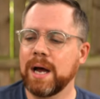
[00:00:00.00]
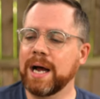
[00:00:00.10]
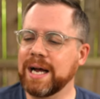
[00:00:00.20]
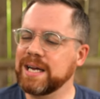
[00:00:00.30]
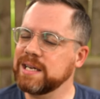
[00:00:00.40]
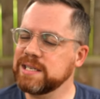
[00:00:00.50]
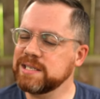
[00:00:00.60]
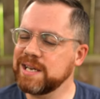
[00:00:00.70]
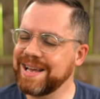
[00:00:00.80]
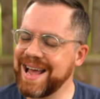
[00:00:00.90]
Uh,
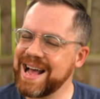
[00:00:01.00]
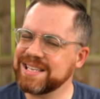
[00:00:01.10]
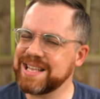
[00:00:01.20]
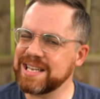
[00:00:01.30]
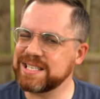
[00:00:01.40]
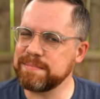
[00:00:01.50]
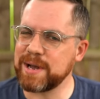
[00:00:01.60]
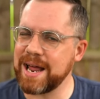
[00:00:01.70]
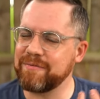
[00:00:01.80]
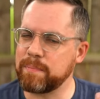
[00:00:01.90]
it has that same
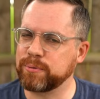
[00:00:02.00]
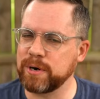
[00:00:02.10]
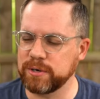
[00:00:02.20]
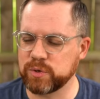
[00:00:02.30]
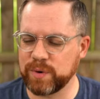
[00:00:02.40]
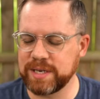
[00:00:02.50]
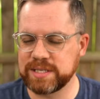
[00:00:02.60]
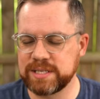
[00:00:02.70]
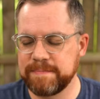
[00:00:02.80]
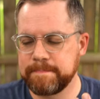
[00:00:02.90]
kind of approach where
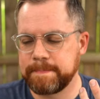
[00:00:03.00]
it's,